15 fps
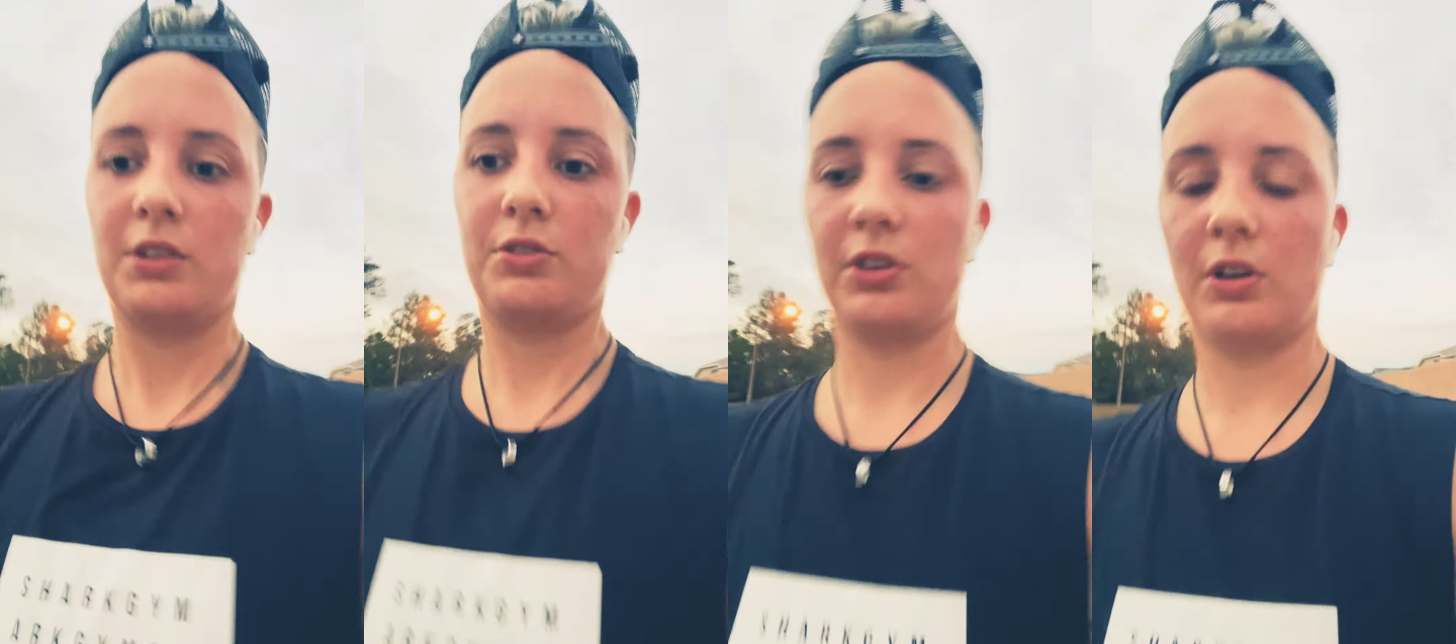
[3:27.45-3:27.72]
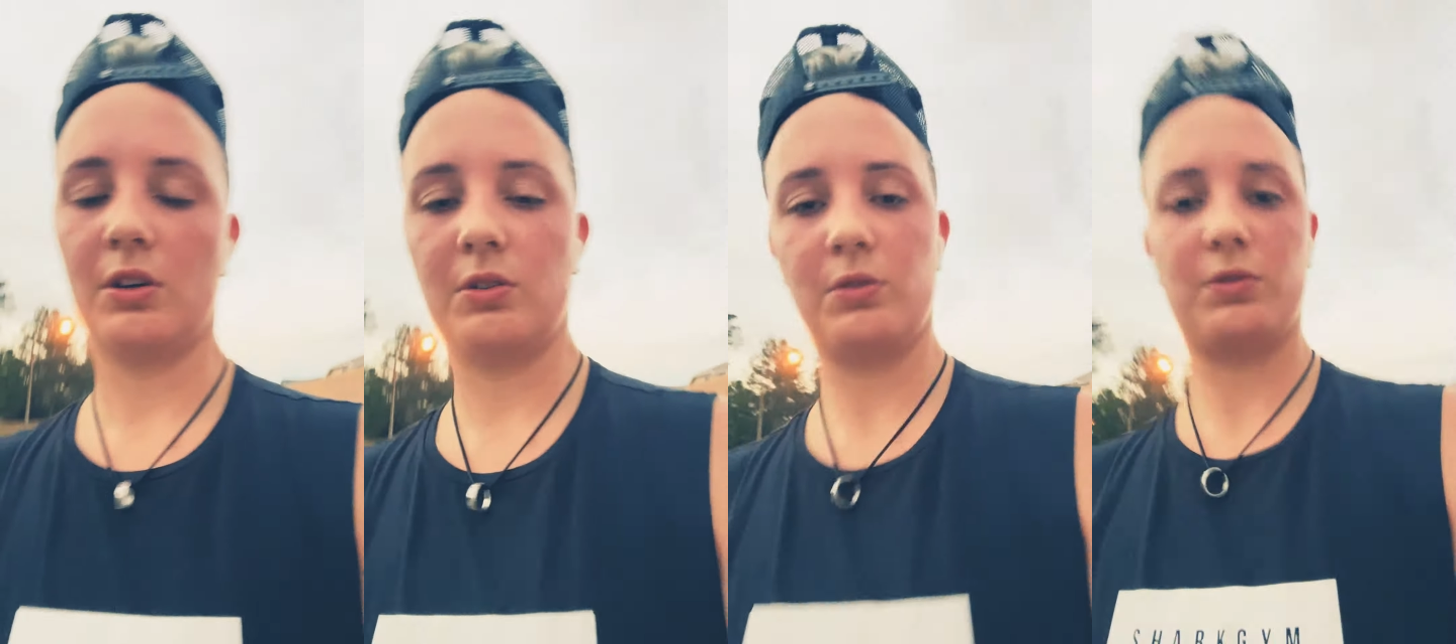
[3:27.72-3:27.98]

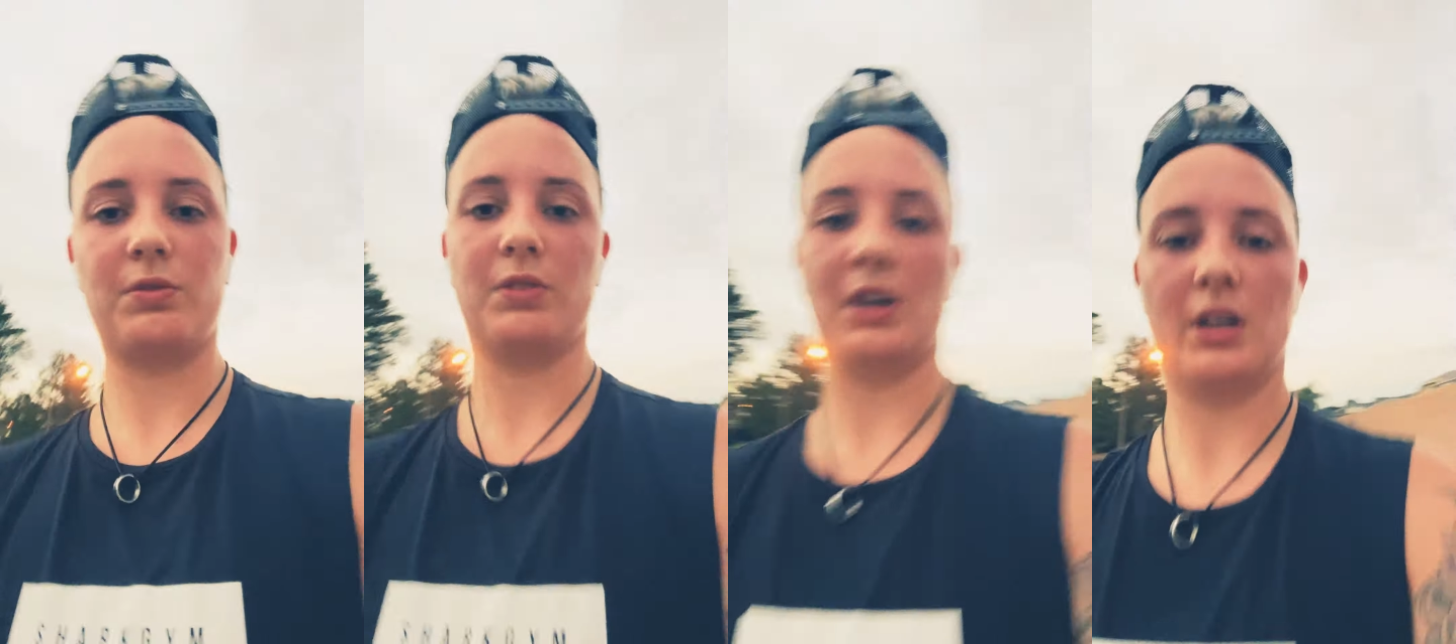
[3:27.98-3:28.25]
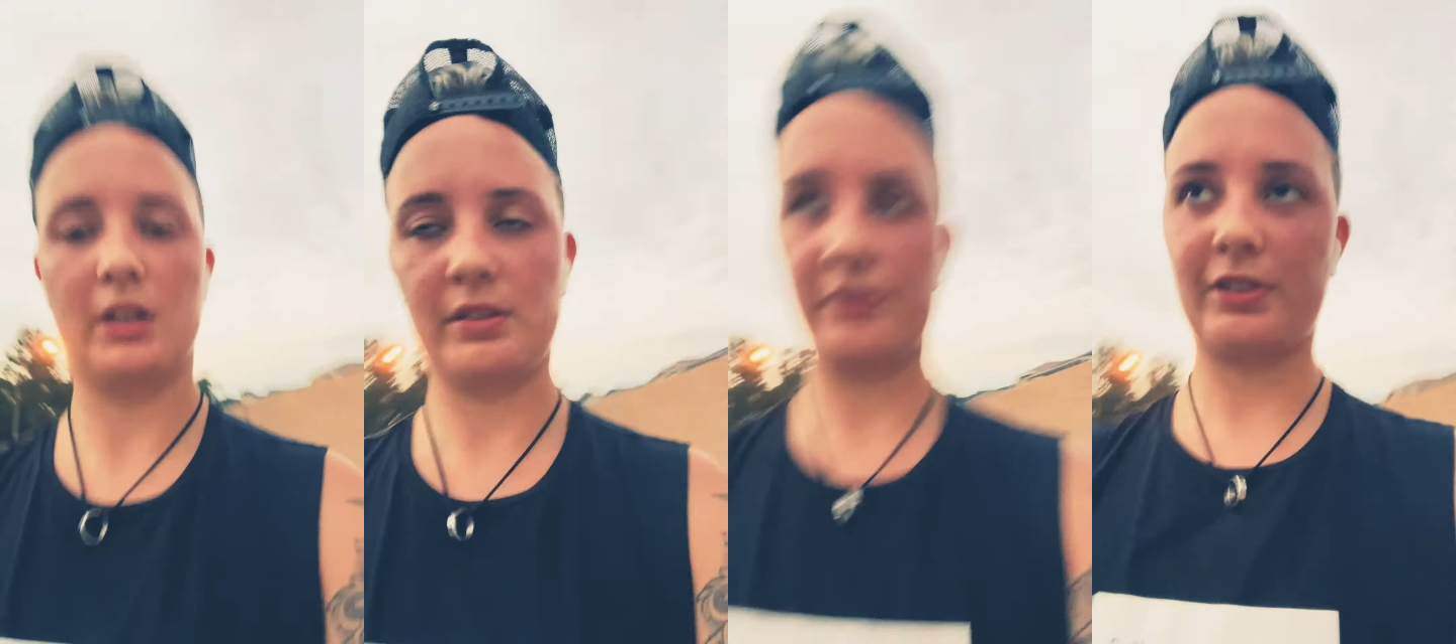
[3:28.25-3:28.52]
Don't
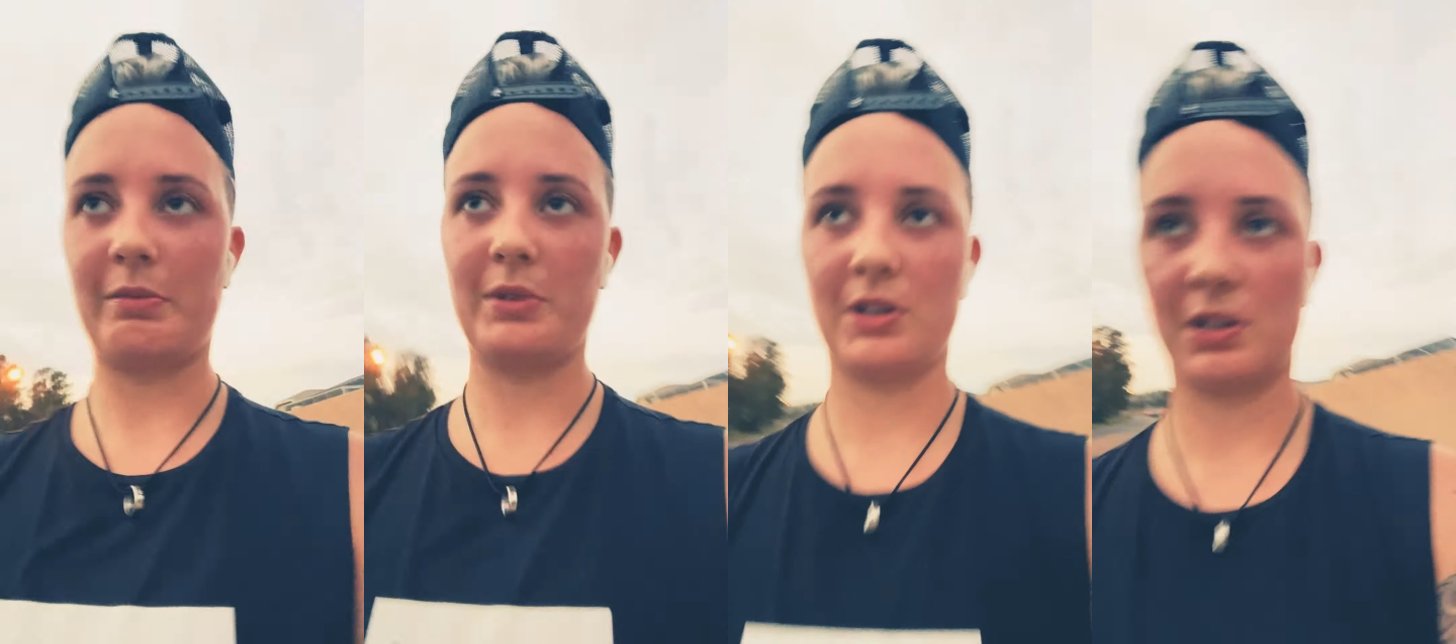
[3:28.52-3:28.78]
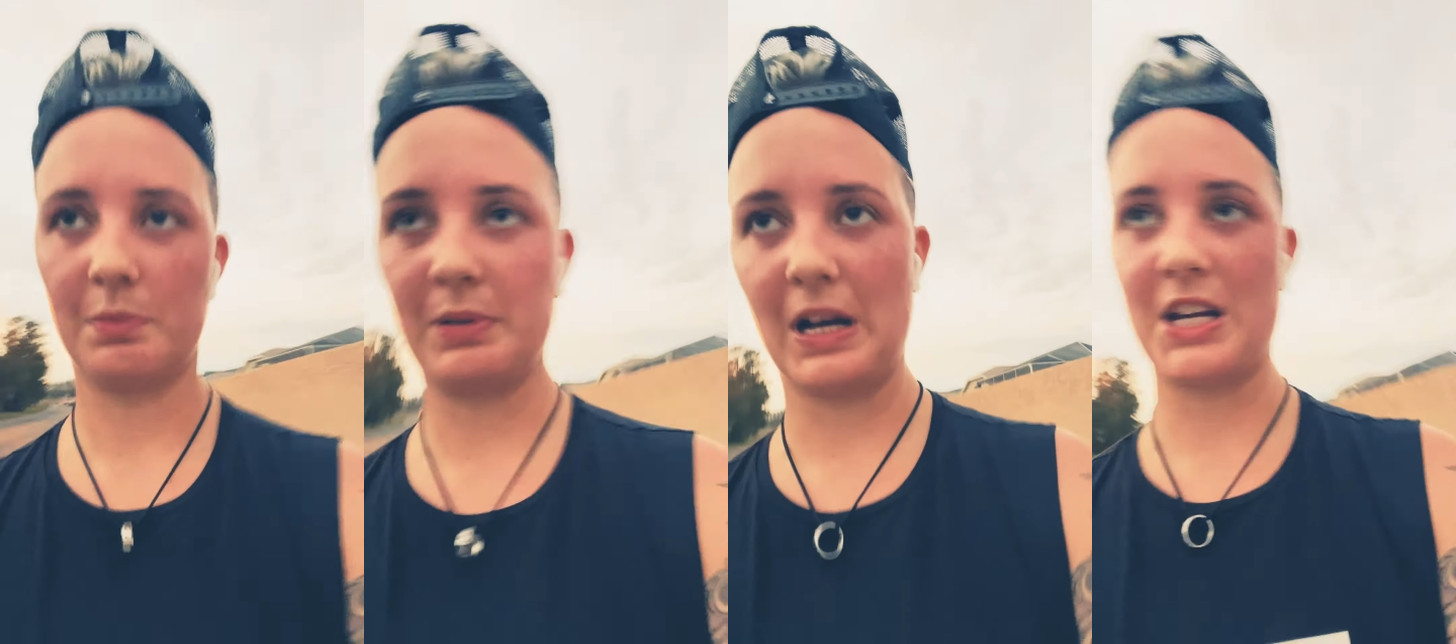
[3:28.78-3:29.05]
run from your
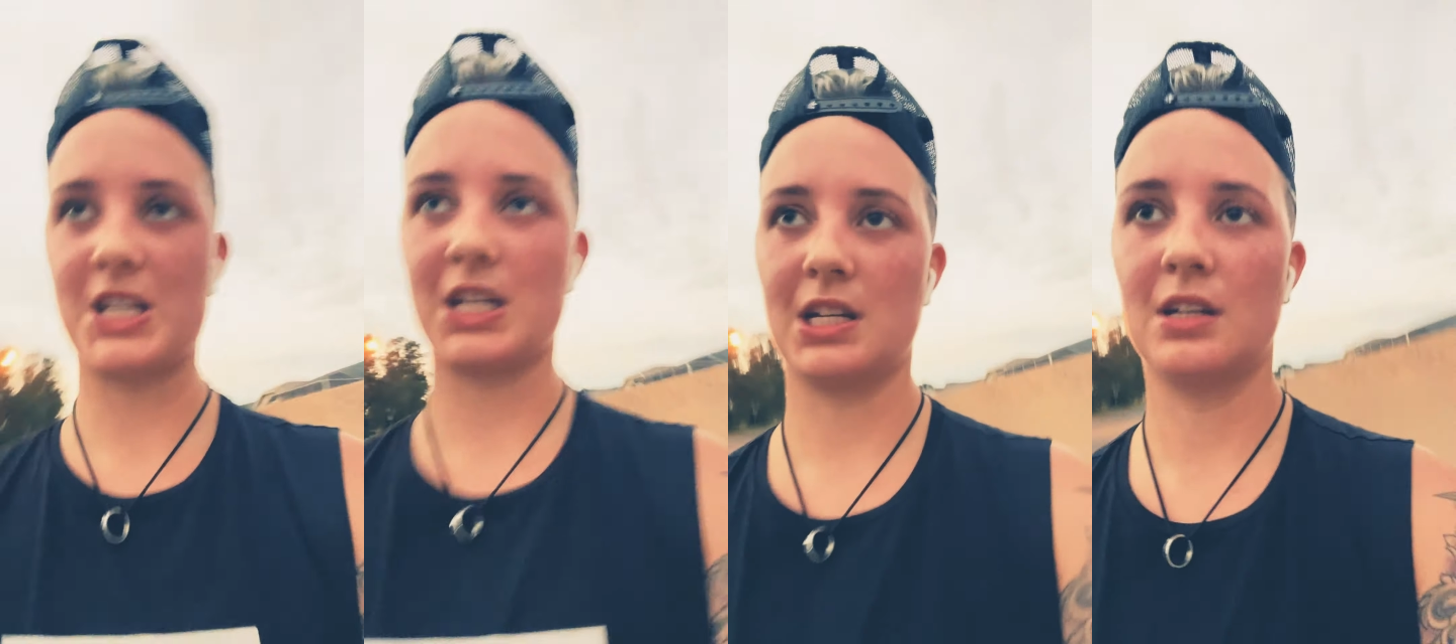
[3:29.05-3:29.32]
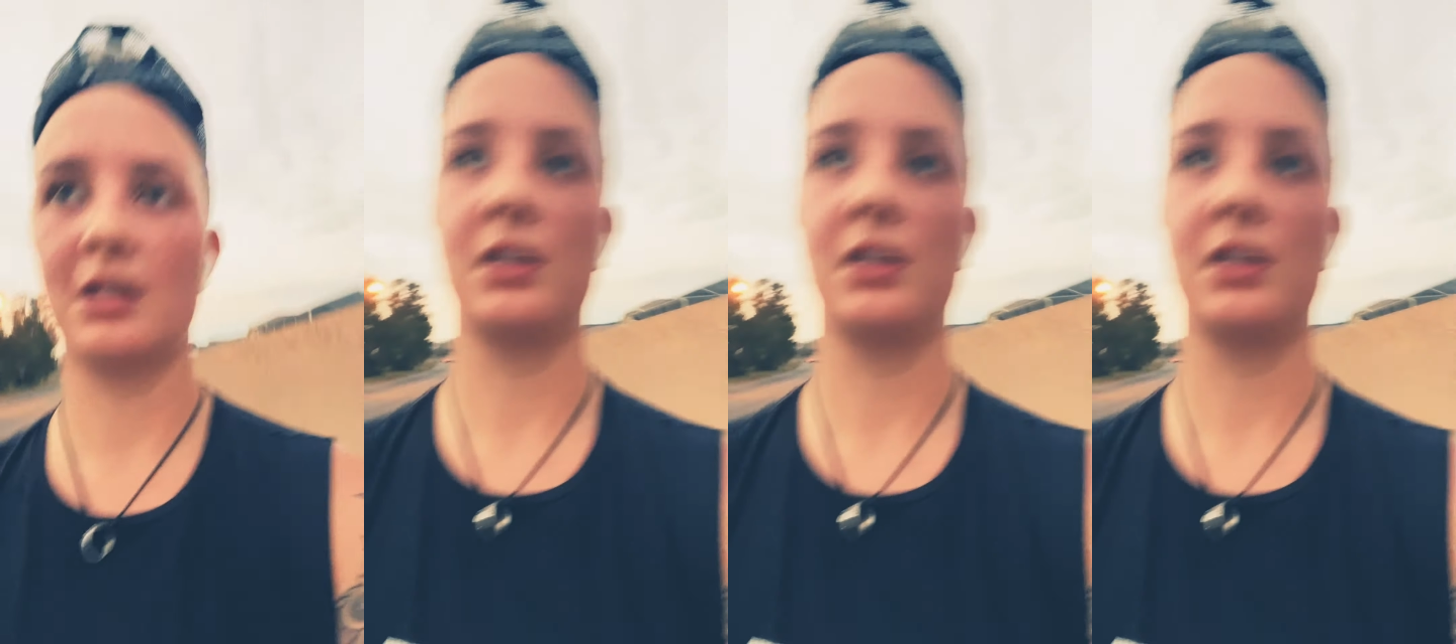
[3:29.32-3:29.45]
depression.